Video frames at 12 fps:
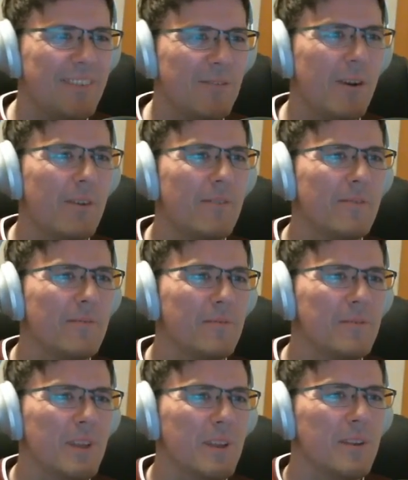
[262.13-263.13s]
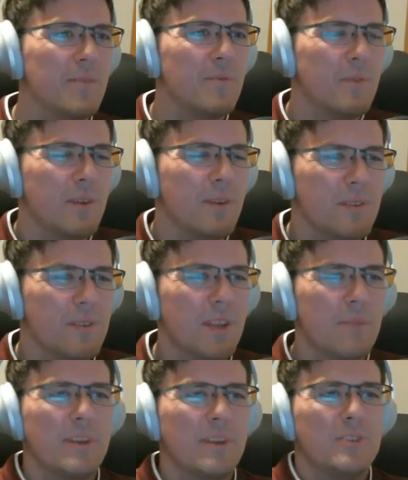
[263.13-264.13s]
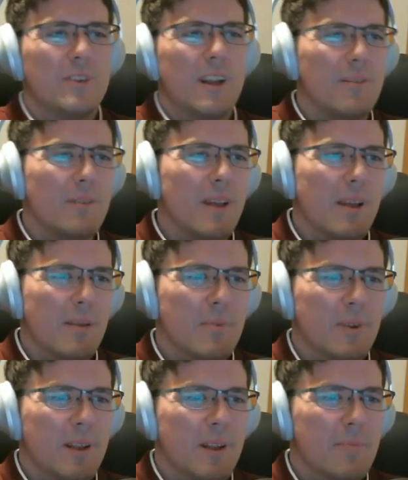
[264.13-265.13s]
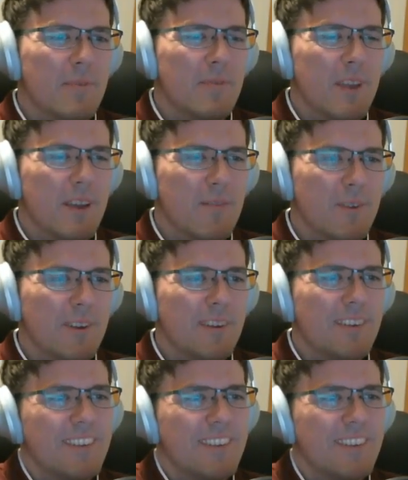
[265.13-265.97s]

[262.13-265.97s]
Well, send a picture and I can put it up if you have one.